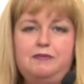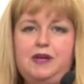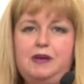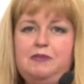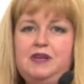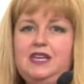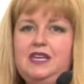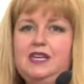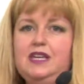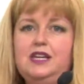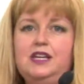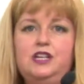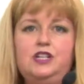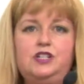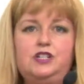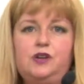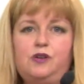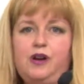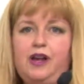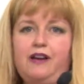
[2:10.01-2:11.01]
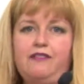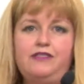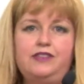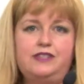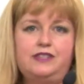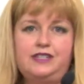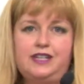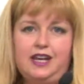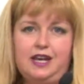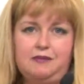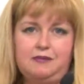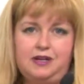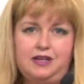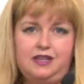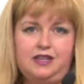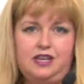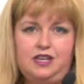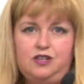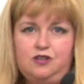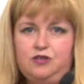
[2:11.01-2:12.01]
maybe don't have the stamina
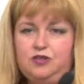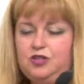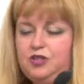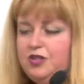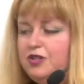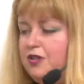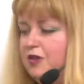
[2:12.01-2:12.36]
they used to.